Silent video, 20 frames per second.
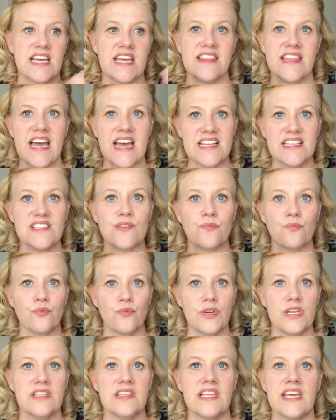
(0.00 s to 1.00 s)
And that's
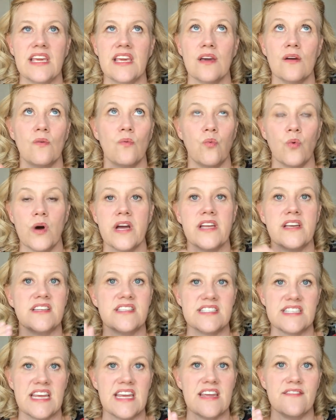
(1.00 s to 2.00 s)
really
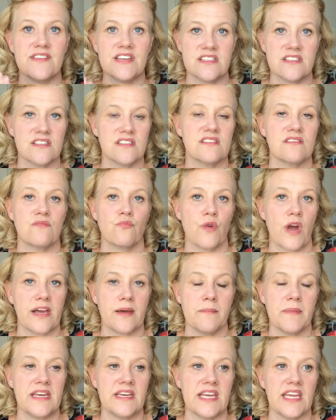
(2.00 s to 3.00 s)
what Dave is
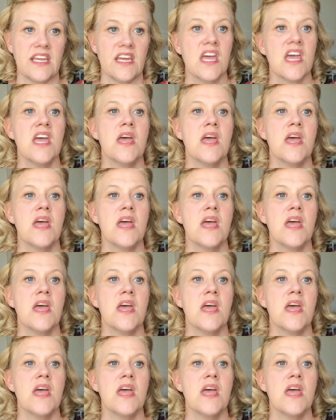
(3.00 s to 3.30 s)
recommending.